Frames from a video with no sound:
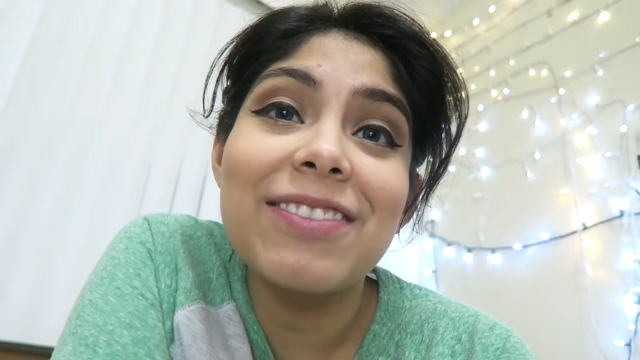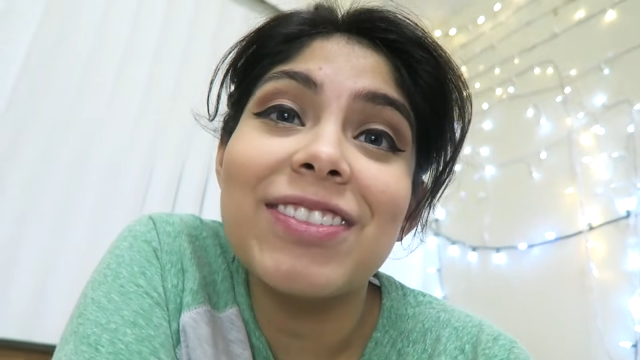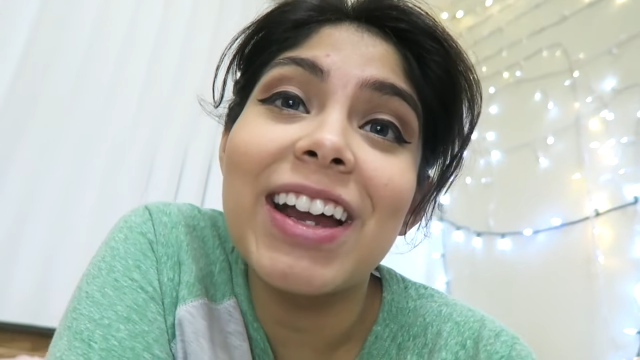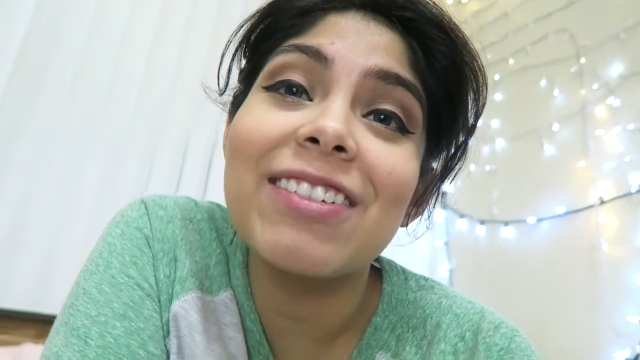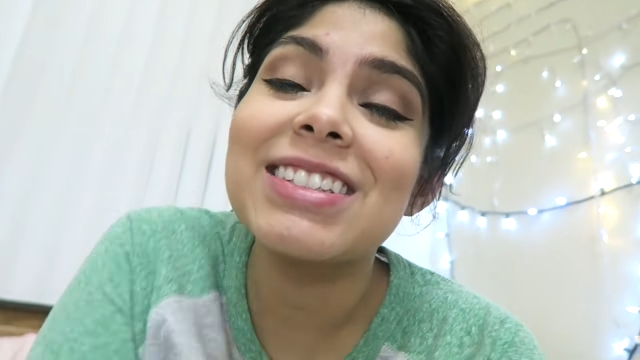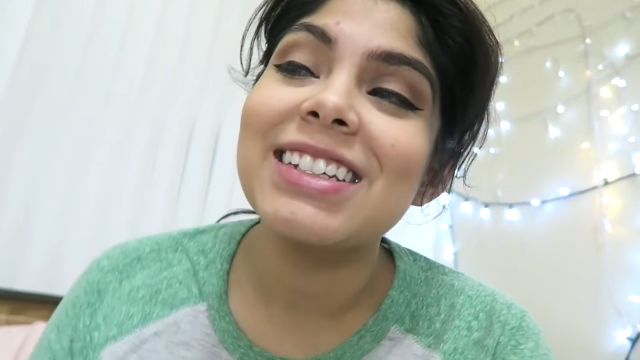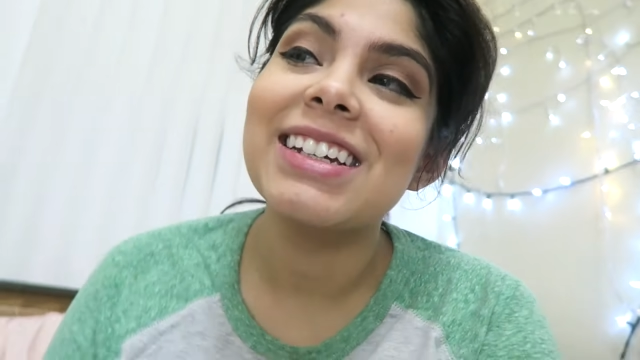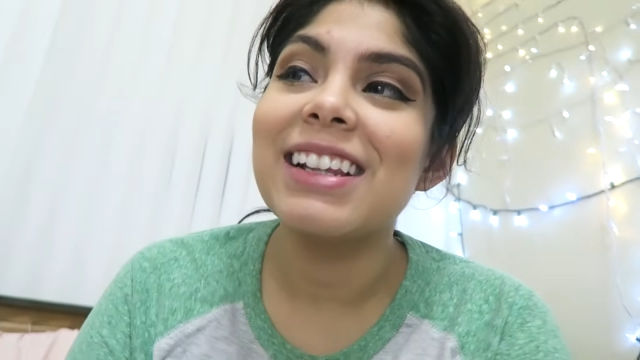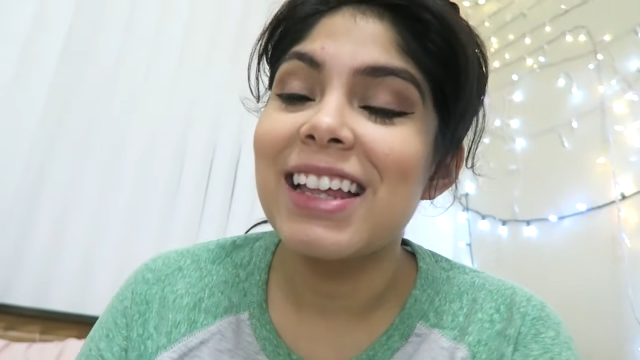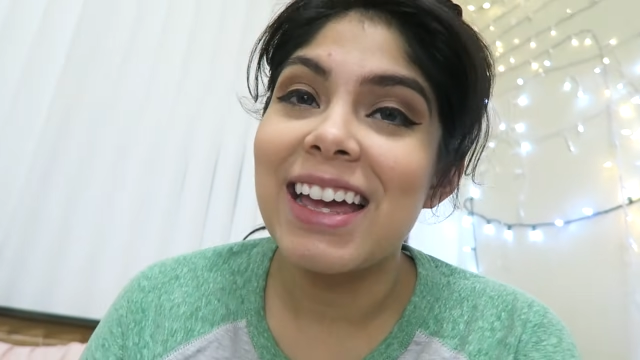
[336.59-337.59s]
But I wasn't
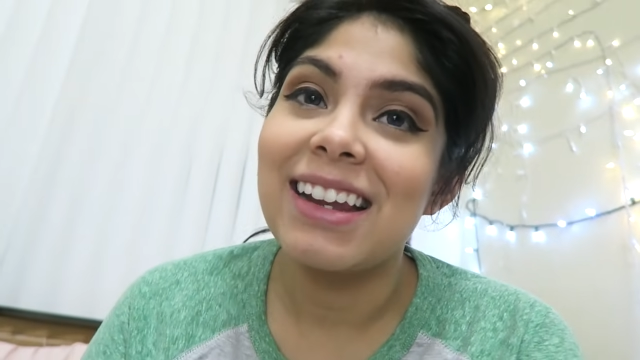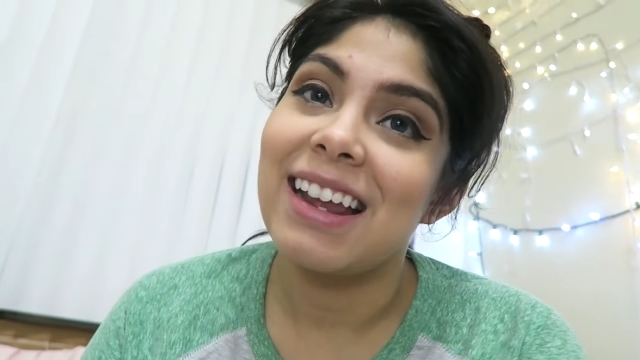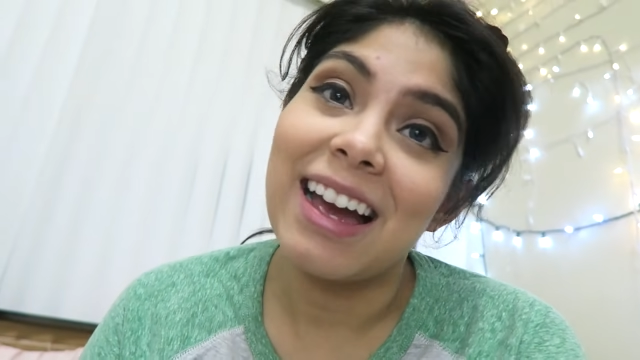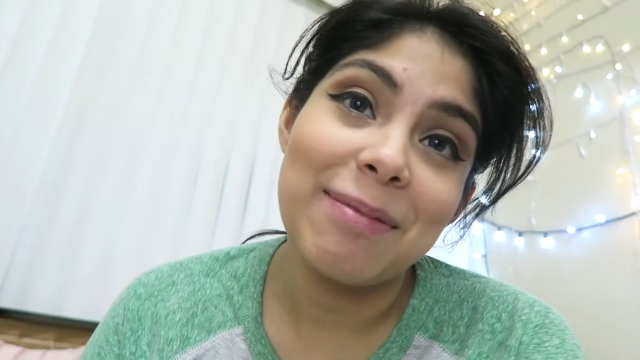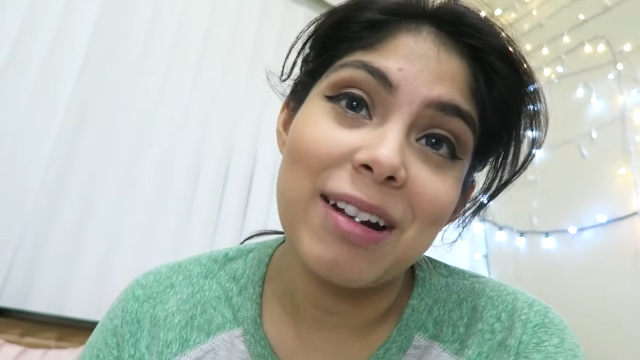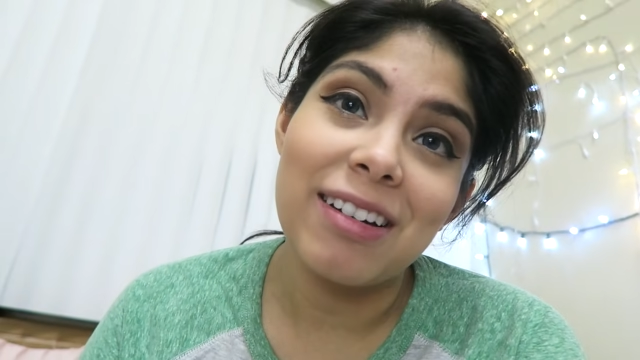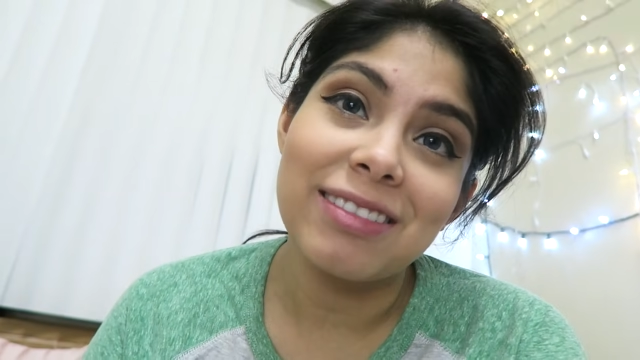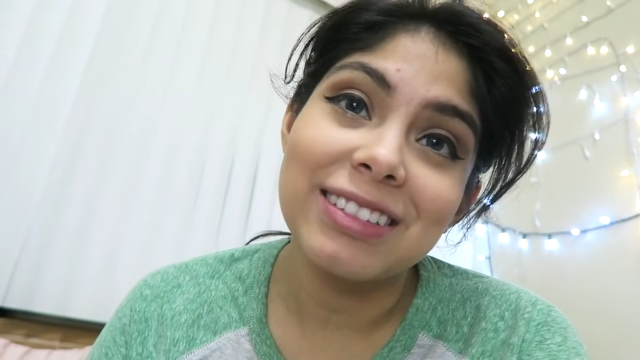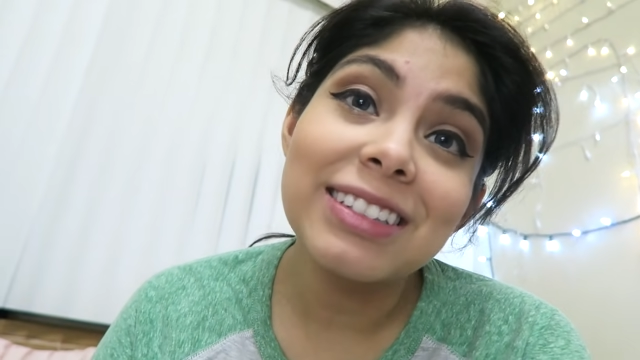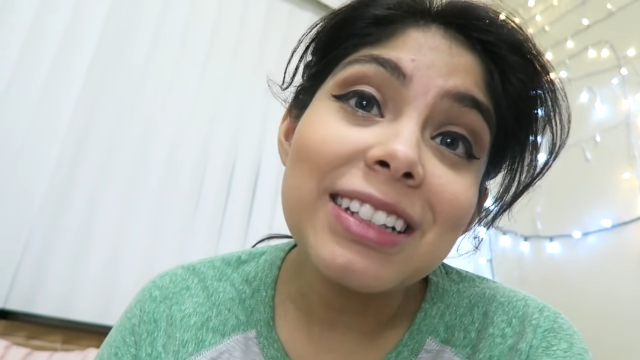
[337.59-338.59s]
gonna let eyebrows